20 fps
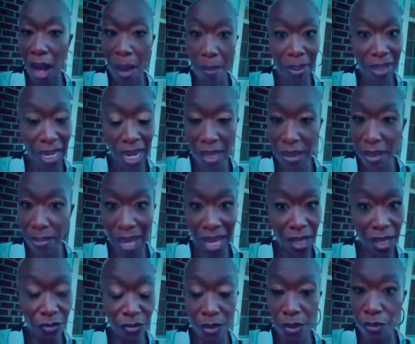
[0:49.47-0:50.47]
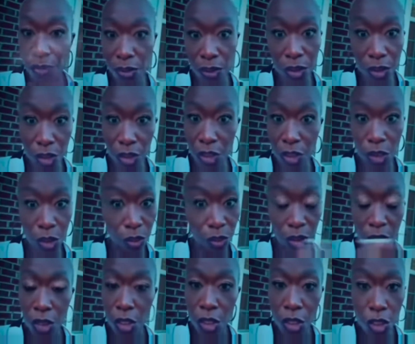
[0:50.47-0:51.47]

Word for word: Up and down the ballot, from the rooter to the tutor,